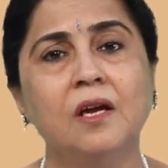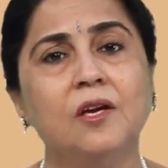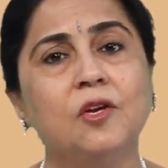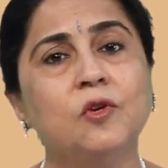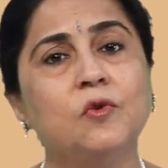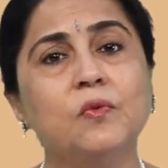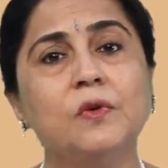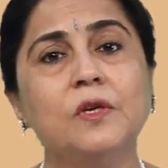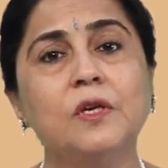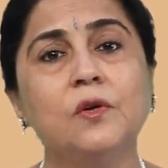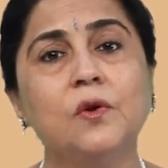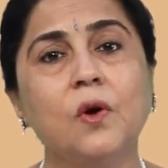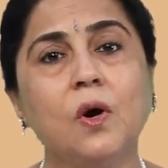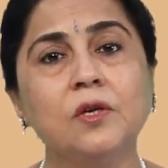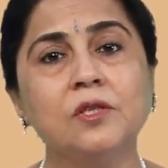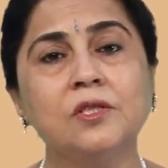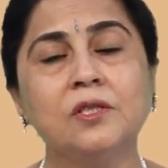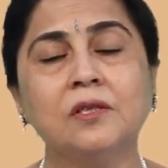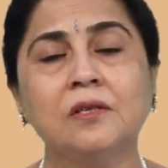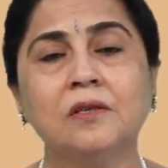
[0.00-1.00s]
it will
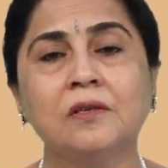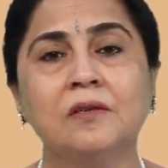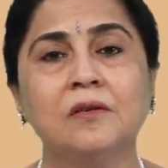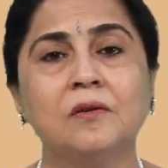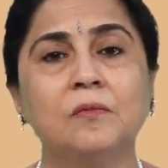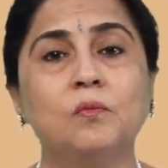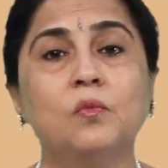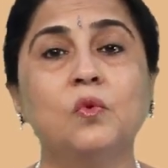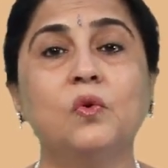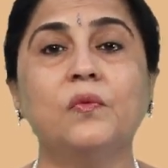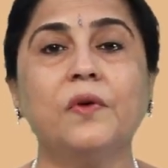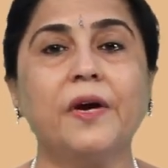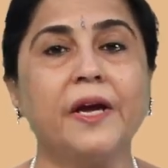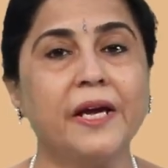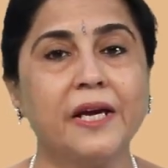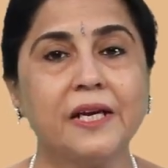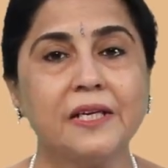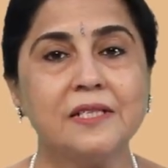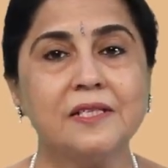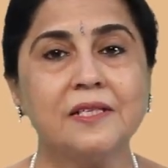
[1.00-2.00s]
not move
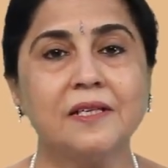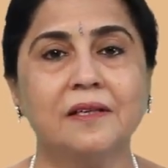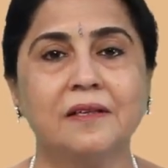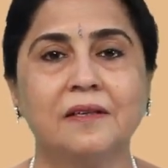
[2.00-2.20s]
ahead.